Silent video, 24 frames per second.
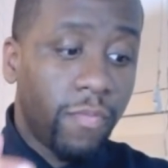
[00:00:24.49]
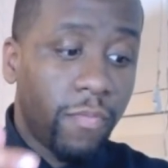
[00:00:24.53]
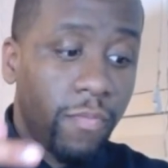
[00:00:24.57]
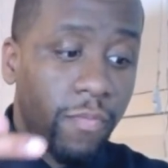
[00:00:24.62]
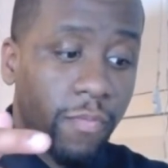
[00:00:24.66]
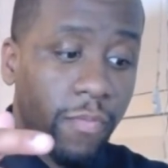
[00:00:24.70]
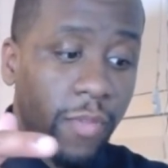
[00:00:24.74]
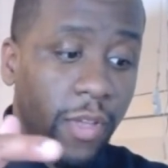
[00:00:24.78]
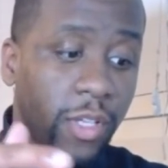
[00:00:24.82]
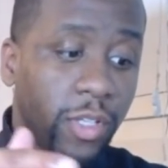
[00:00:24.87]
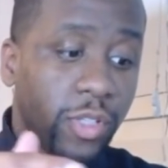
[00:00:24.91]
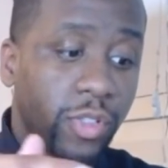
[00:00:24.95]

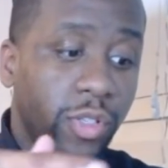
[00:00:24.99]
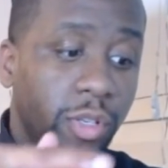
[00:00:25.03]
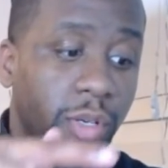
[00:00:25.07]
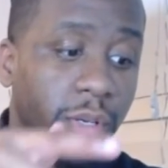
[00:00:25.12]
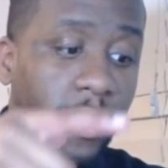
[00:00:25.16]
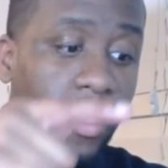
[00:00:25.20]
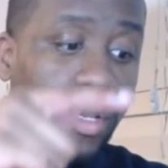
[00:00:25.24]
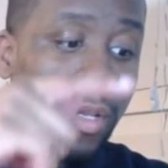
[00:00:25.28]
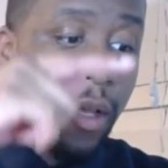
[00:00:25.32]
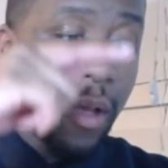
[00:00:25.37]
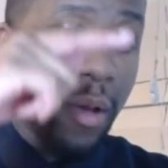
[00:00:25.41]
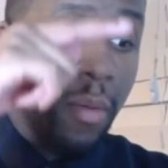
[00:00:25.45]

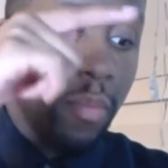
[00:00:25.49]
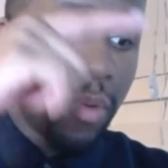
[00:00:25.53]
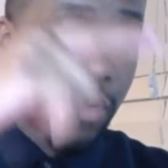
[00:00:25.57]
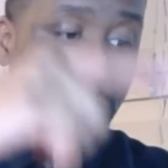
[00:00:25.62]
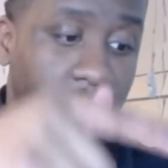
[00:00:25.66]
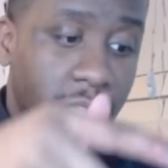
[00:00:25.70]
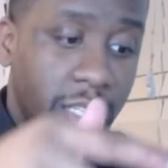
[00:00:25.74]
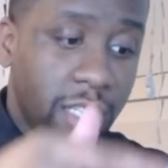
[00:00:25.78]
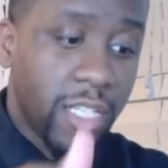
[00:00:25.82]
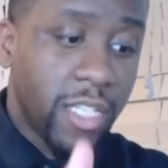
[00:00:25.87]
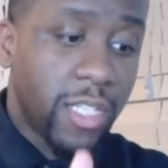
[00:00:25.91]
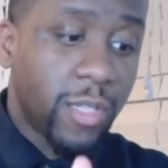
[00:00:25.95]
featuring
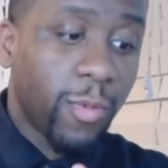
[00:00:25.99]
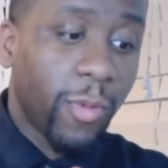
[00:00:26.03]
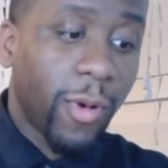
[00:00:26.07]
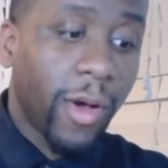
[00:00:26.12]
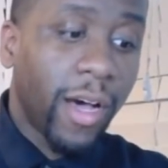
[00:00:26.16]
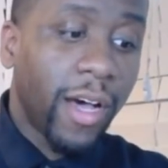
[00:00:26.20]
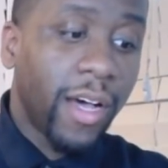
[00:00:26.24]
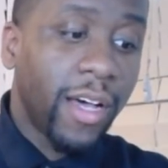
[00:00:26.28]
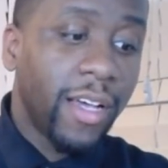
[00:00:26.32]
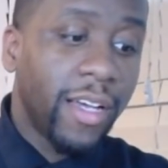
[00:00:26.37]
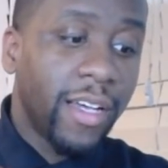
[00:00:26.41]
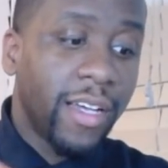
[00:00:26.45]

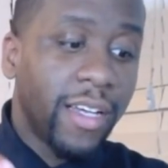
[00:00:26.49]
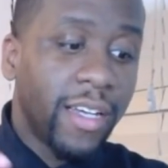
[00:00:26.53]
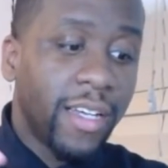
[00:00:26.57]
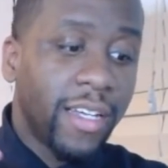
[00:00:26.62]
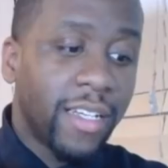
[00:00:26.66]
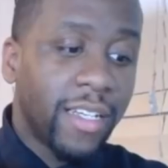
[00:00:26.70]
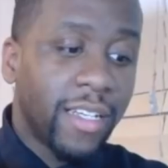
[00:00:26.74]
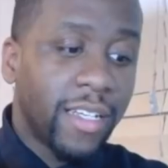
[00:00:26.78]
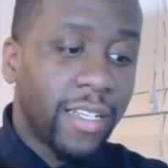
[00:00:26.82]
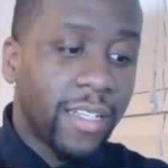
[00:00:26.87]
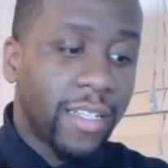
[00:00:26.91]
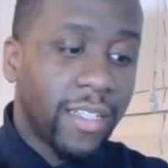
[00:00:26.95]
Busiswa,
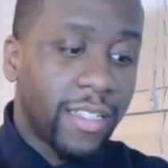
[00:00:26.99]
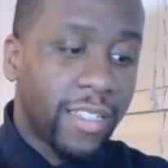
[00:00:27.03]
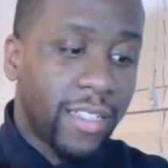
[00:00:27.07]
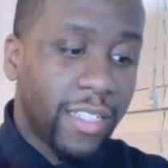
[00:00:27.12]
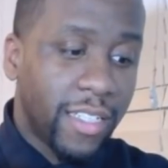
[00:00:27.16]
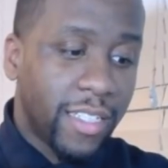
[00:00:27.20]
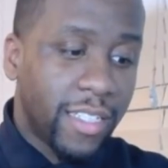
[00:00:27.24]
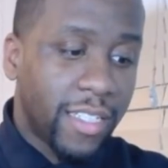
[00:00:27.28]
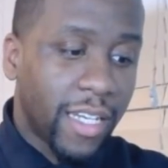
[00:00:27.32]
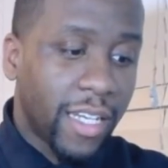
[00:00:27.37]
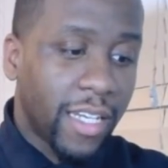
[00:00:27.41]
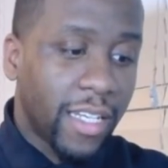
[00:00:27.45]

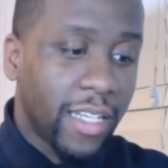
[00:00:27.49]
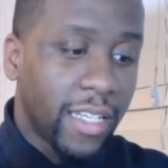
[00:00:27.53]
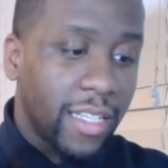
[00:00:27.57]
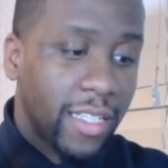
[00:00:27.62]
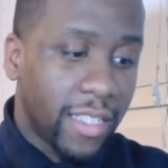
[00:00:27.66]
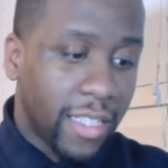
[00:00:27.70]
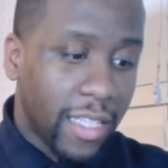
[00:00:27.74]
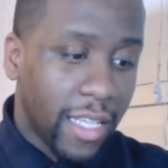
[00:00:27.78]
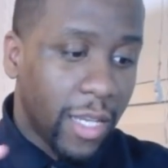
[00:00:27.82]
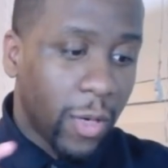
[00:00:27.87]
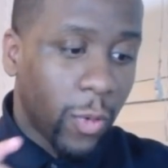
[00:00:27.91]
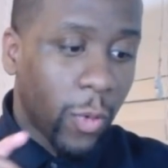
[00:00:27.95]
DJ
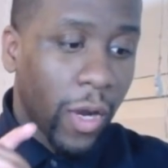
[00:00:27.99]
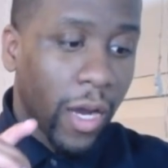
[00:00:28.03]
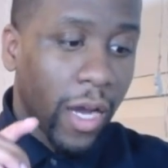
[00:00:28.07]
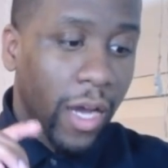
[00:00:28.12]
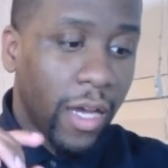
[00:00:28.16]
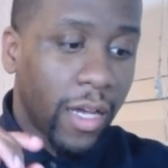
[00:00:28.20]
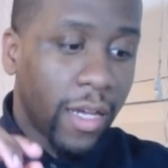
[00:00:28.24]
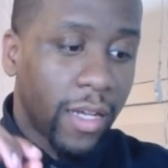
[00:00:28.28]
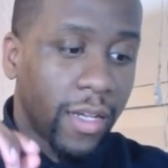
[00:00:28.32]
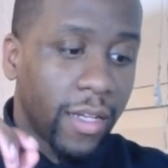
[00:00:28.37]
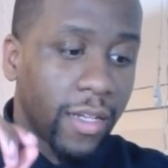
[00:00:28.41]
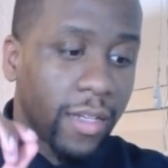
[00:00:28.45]
Tira,
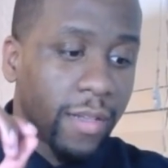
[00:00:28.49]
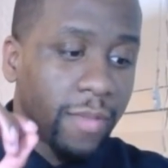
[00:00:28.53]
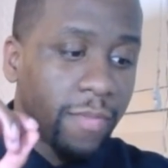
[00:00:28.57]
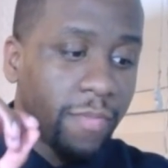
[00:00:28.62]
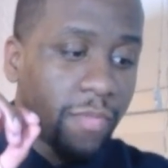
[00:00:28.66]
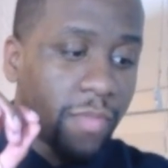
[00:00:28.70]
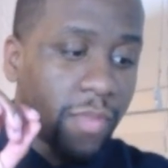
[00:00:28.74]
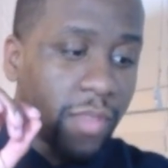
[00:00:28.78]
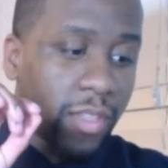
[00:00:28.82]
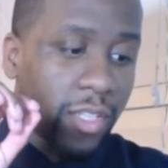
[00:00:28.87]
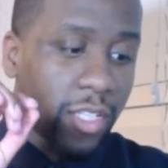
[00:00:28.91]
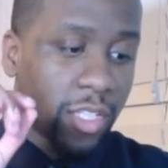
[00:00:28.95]

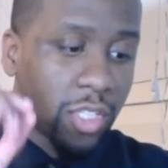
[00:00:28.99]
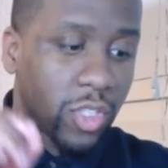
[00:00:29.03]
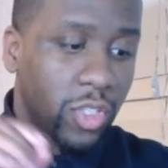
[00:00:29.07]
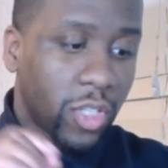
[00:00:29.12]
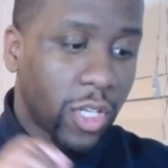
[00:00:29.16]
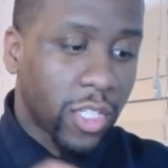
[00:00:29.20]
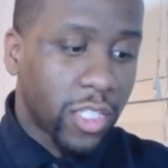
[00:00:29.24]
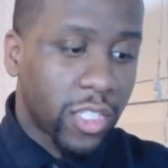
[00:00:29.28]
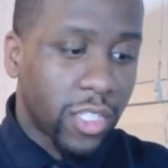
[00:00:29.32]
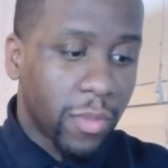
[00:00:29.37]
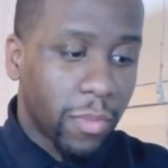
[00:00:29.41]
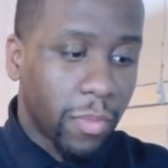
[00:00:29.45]

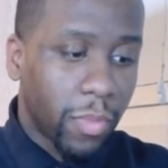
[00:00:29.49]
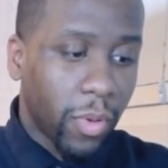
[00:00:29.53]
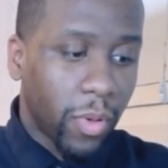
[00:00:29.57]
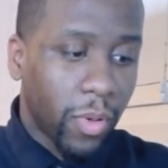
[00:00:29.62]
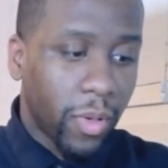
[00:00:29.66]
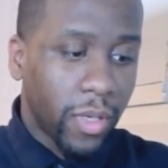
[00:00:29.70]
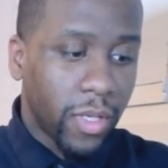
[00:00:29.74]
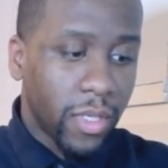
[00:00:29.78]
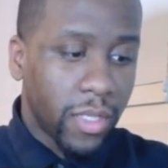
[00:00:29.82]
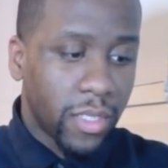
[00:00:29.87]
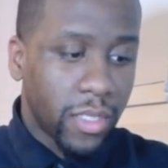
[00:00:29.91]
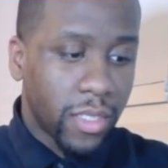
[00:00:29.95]
Destruction
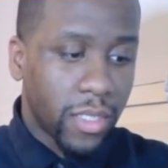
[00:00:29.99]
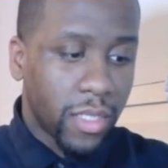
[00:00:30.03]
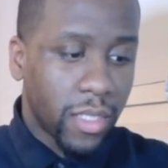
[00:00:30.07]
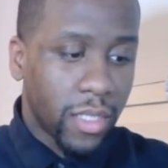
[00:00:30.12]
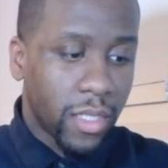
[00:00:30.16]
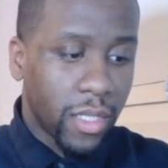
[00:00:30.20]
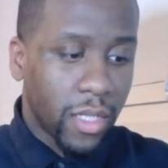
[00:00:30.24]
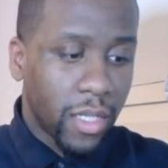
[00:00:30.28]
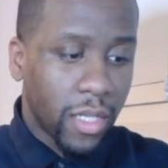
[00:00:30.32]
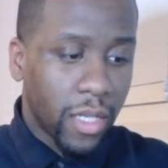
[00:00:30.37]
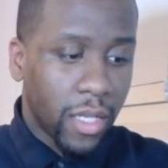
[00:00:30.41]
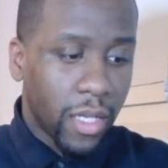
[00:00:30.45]
Boyz,
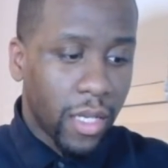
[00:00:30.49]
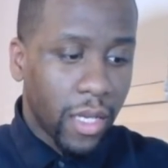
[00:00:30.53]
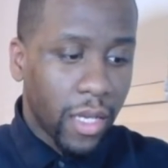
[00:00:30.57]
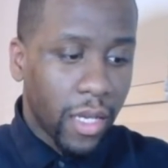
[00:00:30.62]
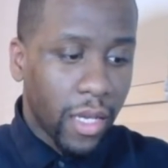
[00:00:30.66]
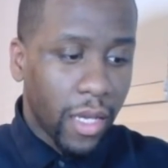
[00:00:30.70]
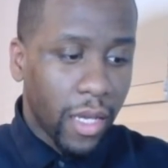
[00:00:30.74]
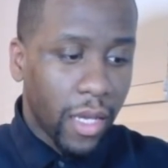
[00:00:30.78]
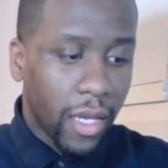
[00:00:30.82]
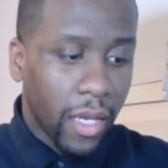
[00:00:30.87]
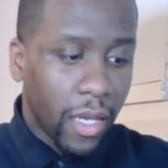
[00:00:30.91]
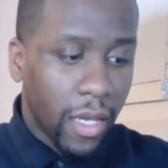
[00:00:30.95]

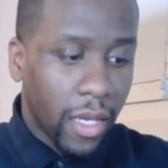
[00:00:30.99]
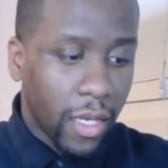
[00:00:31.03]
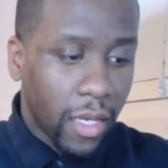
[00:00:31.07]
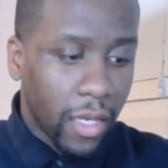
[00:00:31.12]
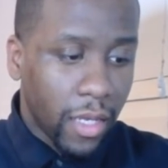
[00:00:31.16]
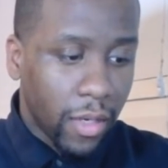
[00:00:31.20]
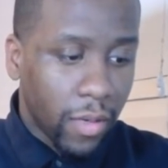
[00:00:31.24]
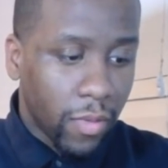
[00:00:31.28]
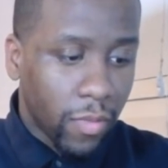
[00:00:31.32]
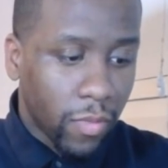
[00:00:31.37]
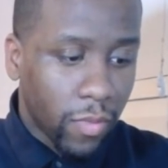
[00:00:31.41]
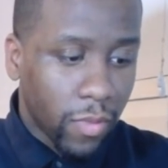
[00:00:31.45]

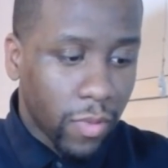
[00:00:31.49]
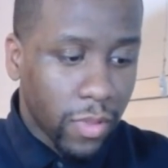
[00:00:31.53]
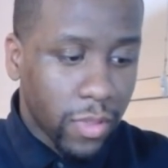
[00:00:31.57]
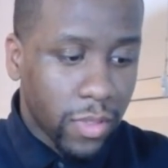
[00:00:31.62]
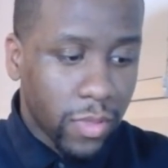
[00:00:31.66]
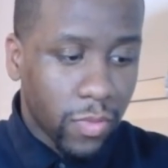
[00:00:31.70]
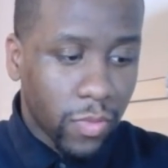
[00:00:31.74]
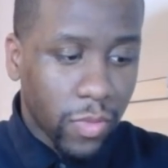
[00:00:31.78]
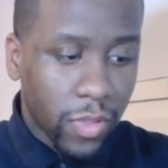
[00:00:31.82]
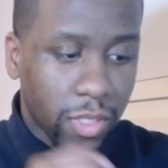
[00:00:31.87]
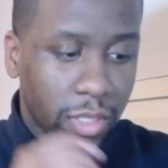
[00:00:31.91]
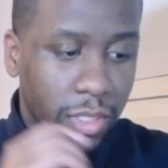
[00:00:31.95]
and what's
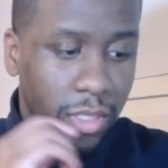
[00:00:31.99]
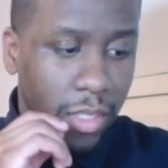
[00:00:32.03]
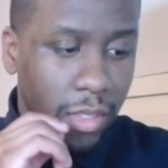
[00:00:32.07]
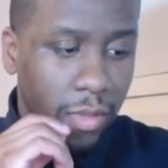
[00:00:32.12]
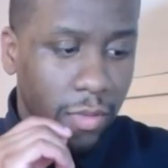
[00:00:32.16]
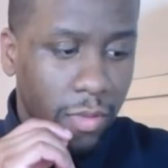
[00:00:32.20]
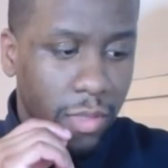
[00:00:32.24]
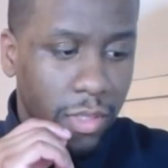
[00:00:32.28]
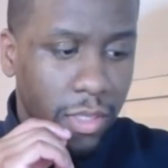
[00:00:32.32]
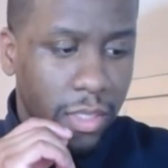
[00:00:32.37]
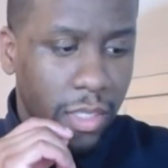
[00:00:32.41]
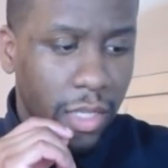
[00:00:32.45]

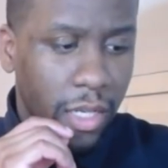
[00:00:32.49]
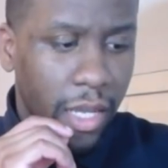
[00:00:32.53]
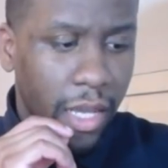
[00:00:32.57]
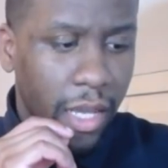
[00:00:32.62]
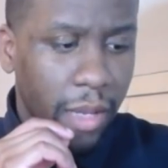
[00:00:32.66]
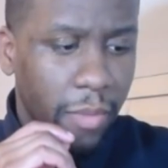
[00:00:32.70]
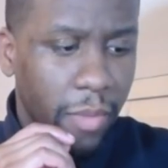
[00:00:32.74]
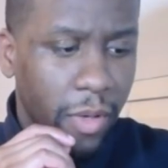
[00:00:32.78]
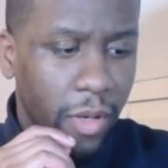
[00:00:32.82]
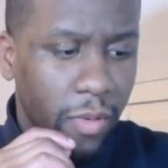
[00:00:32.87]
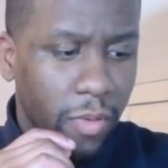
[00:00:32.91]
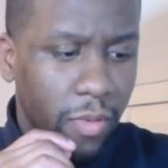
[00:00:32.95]
the
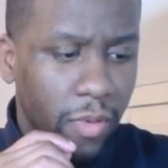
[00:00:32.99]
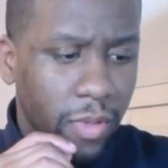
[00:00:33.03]
name again?